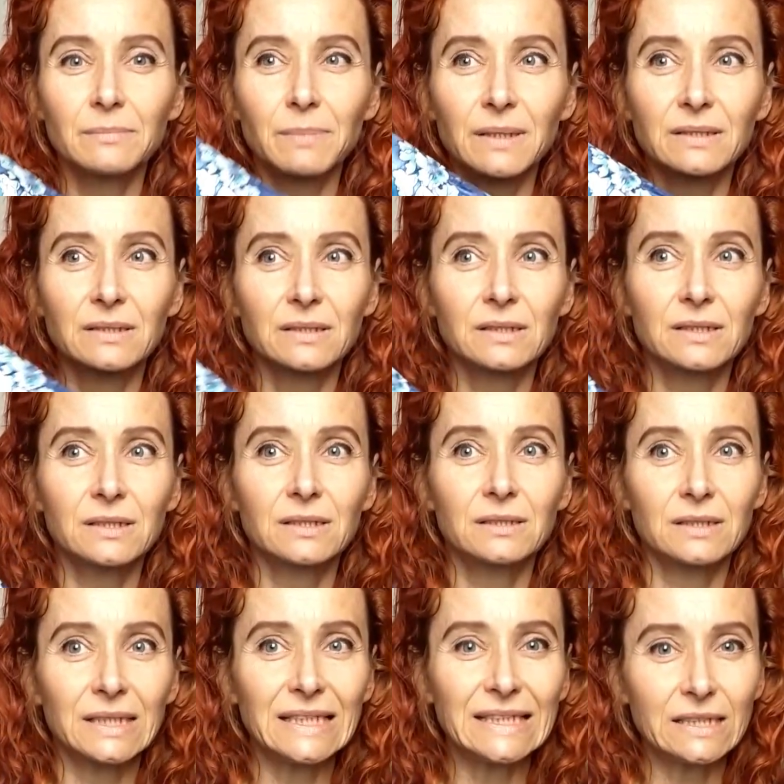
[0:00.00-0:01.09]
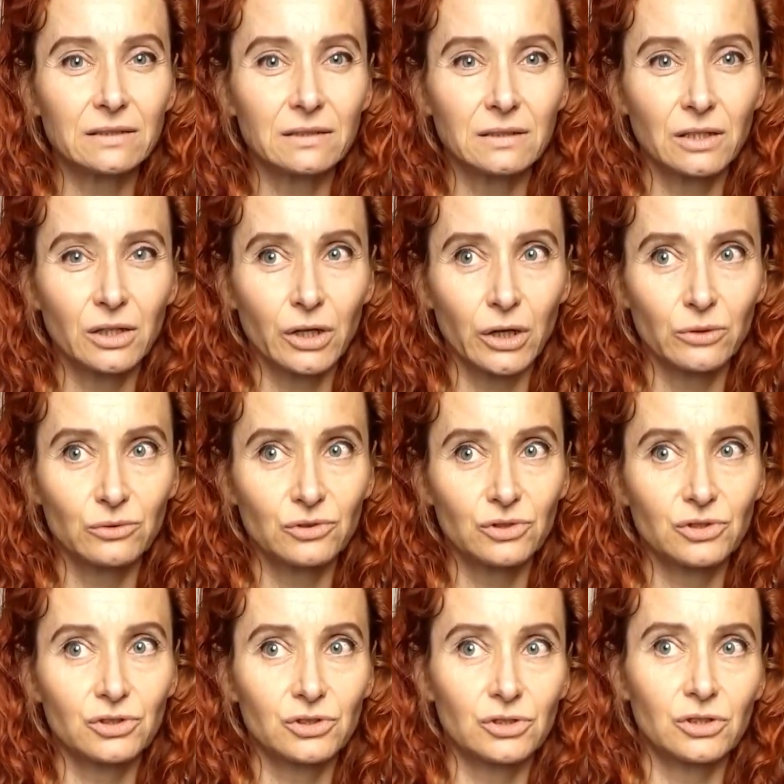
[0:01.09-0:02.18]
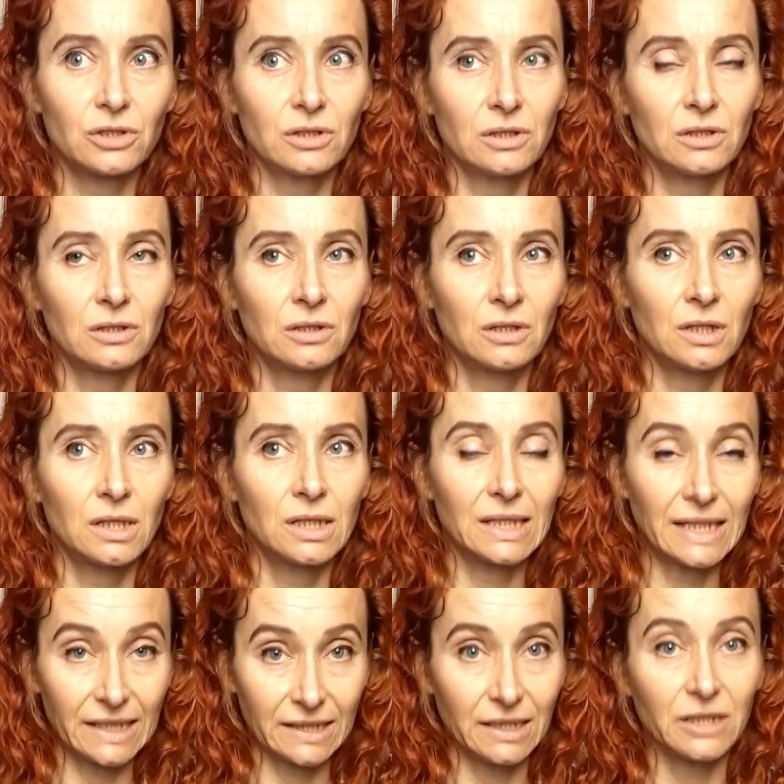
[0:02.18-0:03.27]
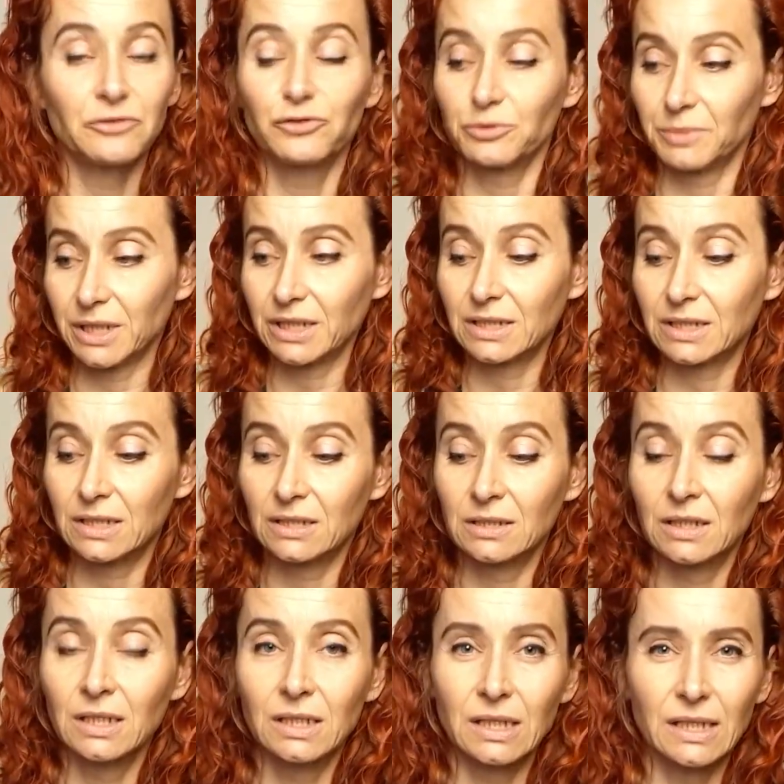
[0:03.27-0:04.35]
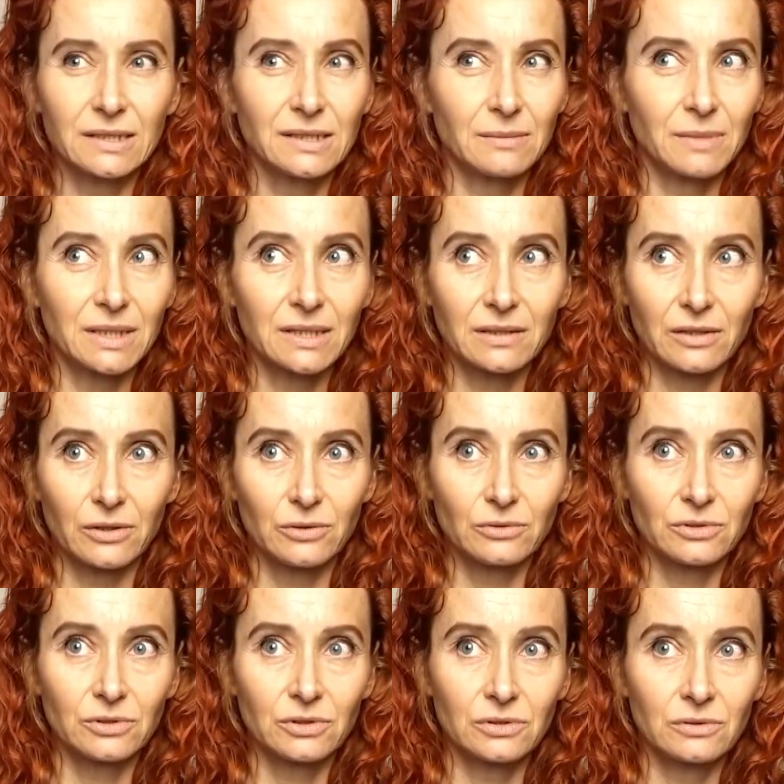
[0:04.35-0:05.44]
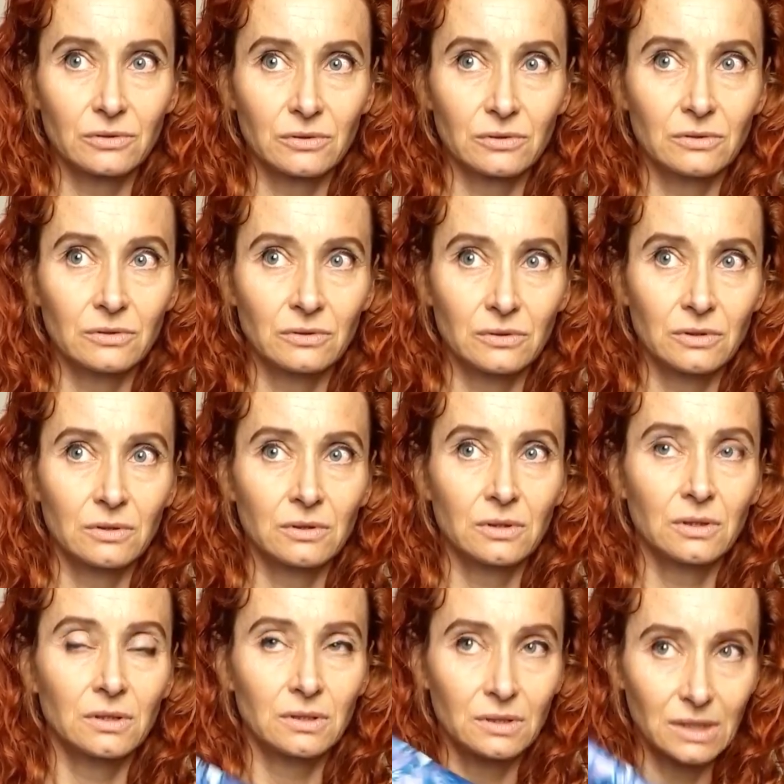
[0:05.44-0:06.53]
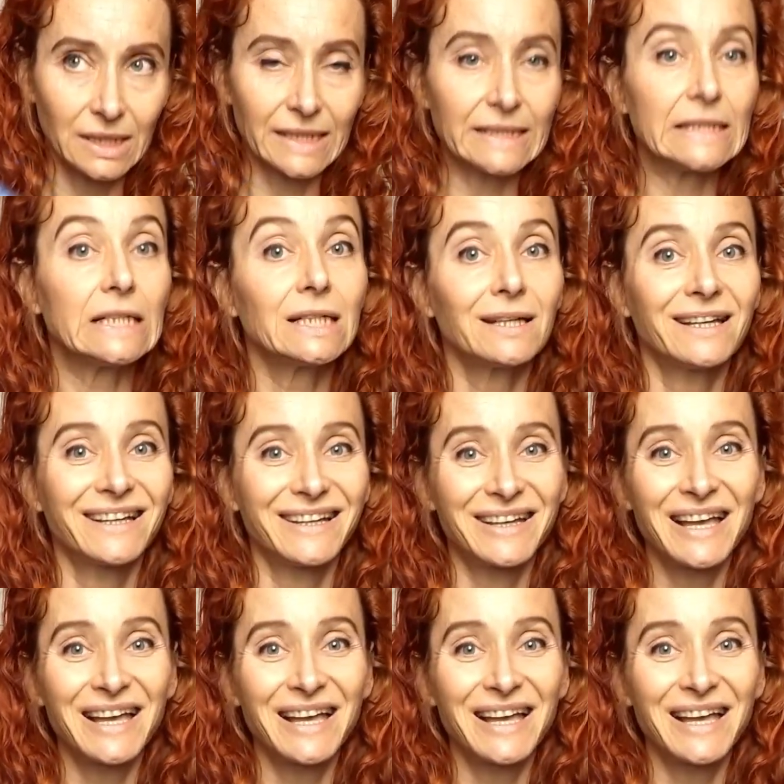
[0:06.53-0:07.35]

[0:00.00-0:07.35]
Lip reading: the Buttons Eden coats lining from it, and some other coat lining.